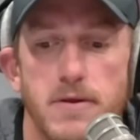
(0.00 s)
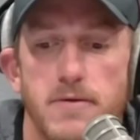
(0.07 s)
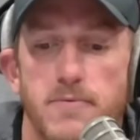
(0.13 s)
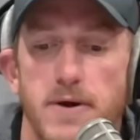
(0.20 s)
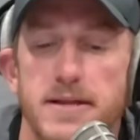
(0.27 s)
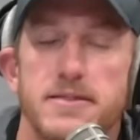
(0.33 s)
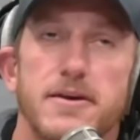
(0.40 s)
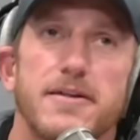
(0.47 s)

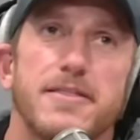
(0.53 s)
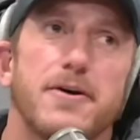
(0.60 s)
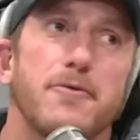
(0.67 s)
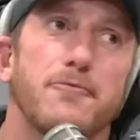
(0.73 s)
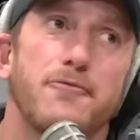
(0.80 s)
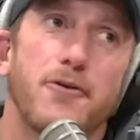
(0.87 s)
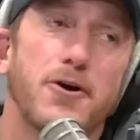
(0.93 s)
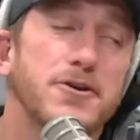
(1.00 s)
Right?
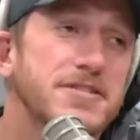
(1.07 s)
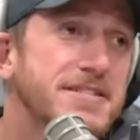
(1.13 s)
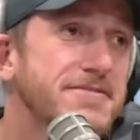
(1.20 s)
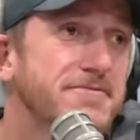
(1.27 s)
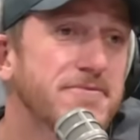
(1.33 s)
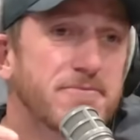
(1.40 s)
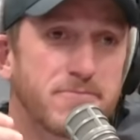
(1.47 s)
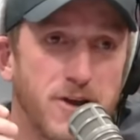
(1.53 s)
The first
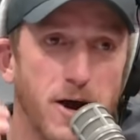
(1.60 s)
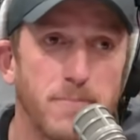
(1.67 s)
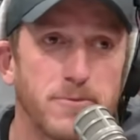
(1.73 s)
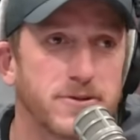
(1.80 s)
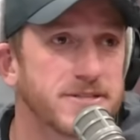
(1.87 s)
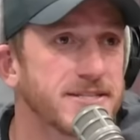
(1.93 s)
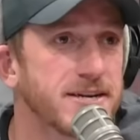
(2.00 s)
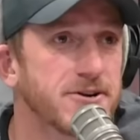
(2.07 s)

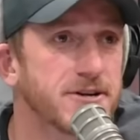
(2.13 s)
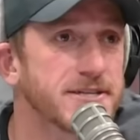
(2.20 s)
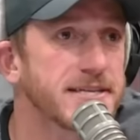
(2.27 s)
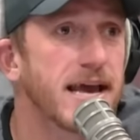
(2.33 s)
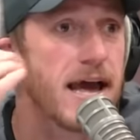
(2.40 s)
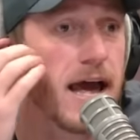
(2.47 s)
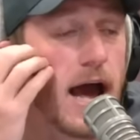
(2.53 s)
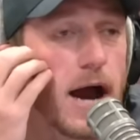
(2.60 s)
couple of series
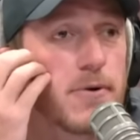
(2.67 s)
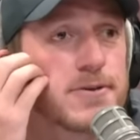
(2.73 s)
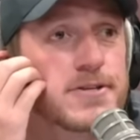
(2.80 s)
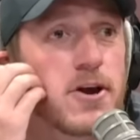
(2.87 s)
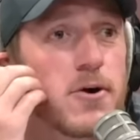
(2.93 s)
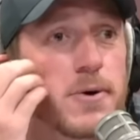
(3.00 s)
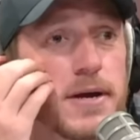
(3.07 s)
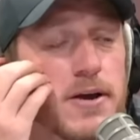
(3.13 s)
I was
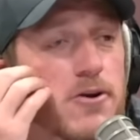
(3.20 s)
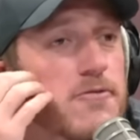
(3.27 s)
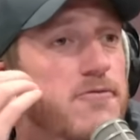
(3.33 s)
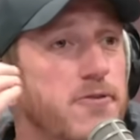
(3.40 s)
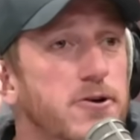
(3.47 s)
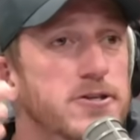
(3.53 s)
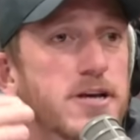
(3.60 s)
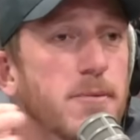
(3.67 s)
going, or
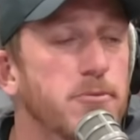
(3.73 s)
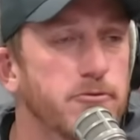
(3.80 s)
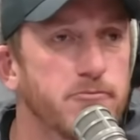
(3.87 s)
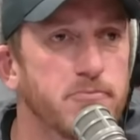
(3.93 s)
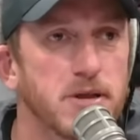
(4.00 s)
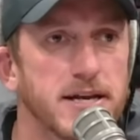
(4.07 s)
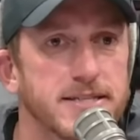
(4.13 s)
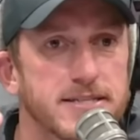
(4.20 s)
first couple of
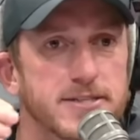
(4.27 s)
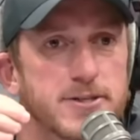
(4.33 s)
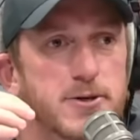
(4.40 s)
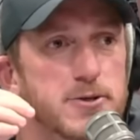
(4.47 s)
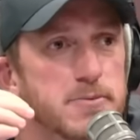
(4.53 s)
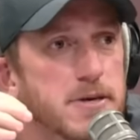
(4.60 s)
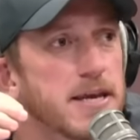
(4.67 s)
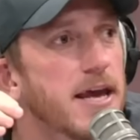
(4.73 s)
plays,
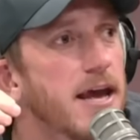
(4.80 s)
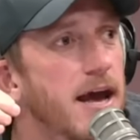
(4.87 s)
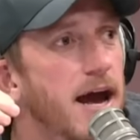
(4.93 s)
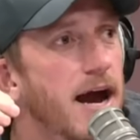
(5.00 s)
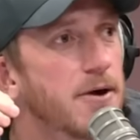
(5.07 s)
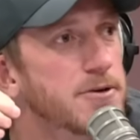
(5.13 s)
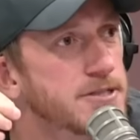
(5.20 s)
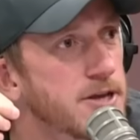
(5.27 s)
excuse me,
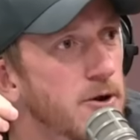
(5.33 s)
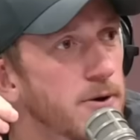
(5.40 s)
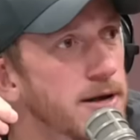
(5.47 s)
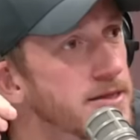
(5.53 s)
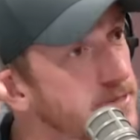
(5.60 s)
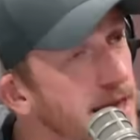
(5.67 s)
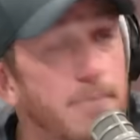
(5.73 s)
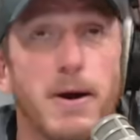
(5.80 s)
I was going,
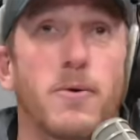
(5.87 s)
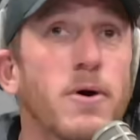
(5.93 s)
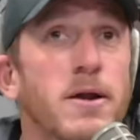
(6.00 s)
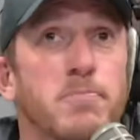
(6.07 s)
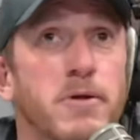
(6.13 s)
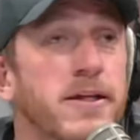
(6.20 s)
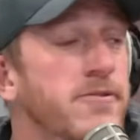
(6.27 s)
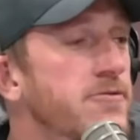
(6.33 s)
they might want to
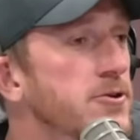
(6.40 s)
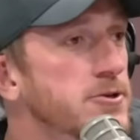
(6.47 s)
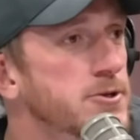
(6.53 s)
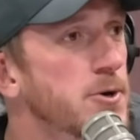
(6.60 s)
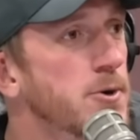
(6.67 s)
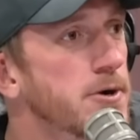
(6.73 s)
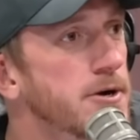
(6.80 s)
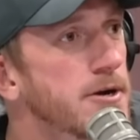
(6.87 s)
play the first
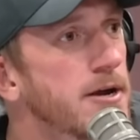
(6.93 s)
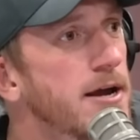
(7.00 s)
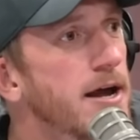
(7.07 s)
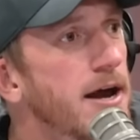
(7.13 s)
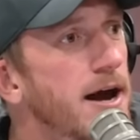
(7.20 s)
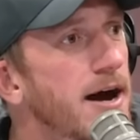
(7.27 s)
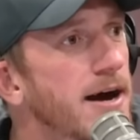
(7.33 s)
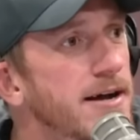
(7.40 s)
quarter.
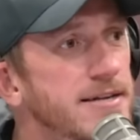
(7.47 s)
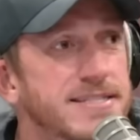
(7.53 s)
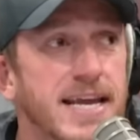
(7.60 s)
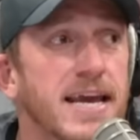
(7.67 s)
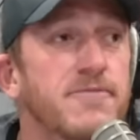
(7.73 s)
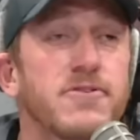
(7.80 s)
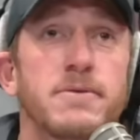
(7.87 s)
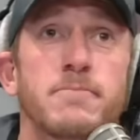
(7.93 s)

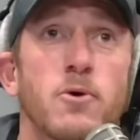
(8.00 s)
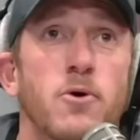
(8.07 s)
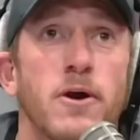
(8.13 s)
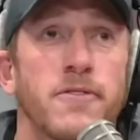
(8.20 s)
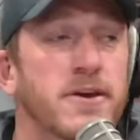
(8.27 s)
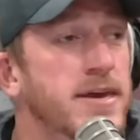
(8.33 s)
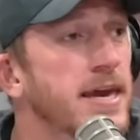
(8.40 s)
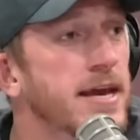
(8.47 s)
David Moore on
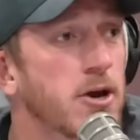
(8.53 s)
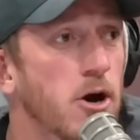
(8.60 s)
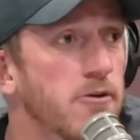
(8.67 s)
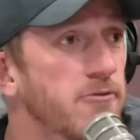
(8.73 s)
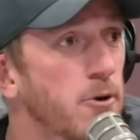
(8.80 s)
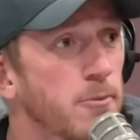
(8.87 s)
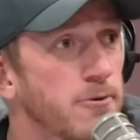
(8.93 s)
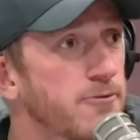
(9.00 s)
the kickoff
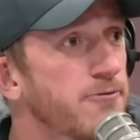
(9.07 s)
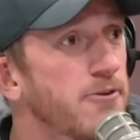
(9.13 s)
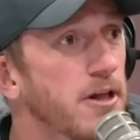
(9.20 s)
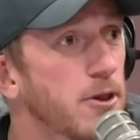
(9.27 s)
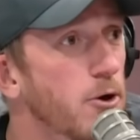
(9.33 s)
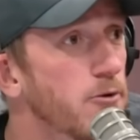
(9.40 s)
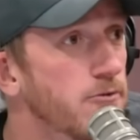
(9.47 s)
almost fell over.